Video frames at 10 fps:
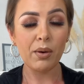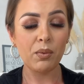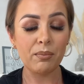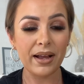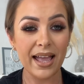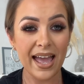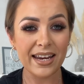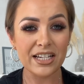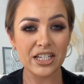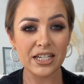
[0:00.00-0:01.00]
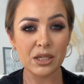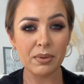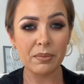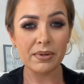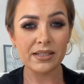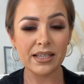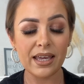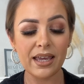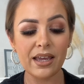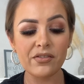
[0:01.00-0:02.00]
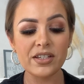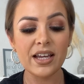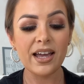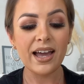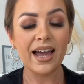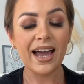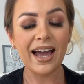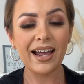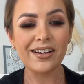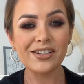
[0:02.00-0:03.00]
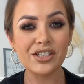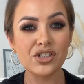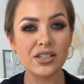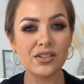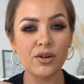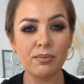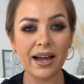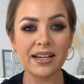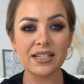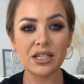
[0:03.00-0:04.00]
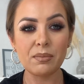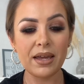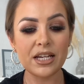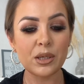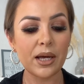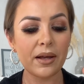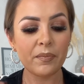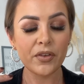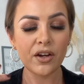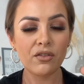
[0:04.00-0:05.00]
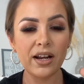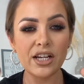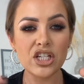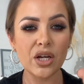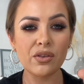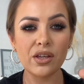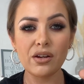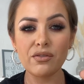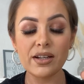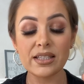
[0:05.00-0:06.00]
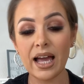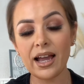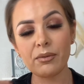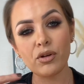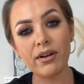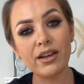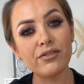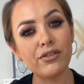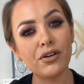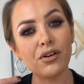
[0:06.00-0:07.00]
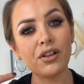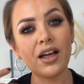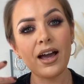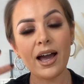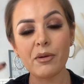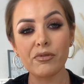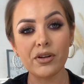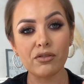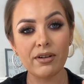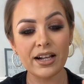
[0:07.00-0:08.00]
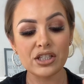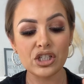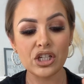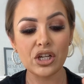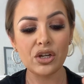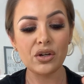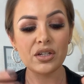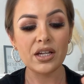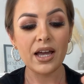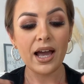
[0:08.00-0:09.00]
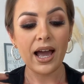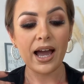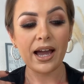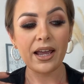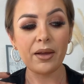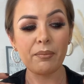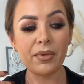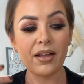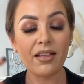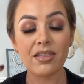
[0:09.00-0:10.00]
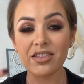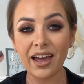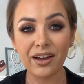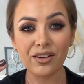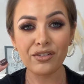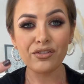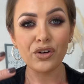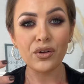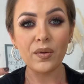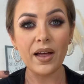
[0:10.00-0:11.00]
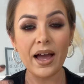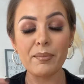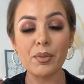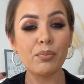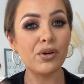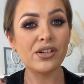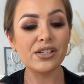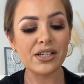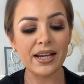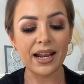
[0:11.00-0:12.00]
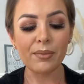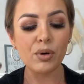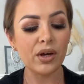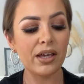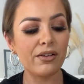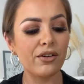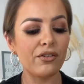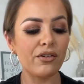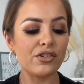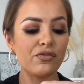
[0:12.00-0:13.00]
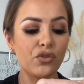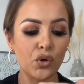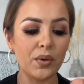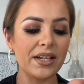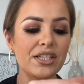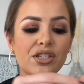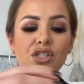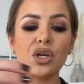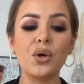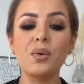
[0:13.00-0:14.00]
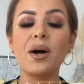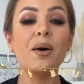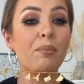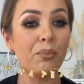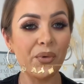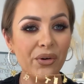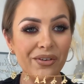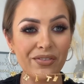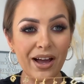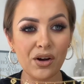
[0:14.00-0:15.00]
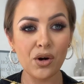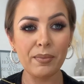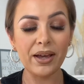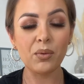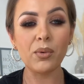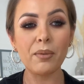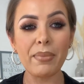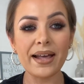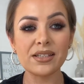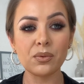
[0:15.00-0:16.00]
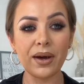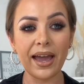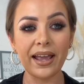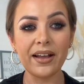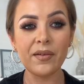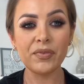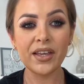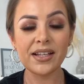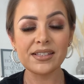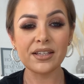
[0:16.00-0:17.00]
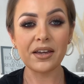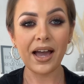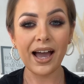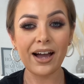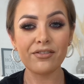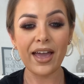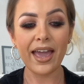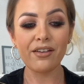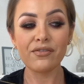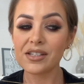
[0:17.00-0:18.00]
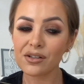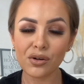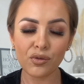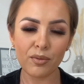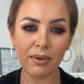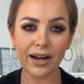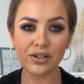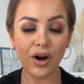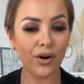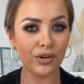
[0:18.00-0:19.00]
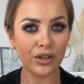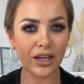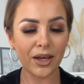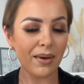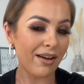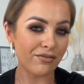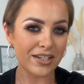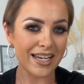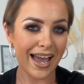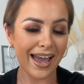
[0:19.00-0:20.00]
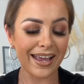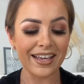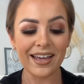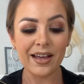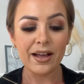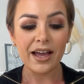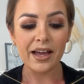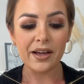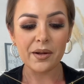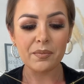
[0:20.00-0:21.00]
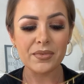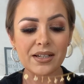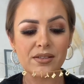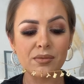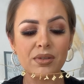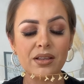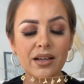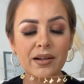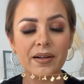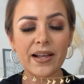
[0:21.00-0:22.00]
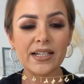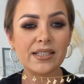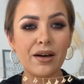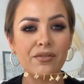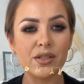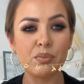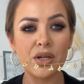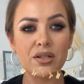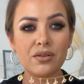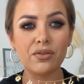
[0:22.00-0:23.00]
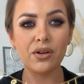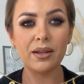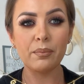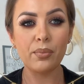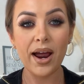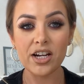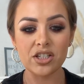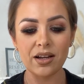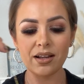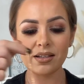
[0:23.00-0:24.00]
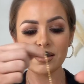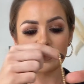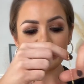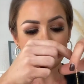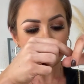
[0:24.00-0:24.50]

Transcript: I want my energy to be perceived, and just a reminder to me to really show the universe that I am grateful, I'm full of gratitude, I'm thankful, I'm abundant, and I'm looking forward to more of that coming. And what better way to have a physical reminder on you every day, and something that itself is beautiful and precious.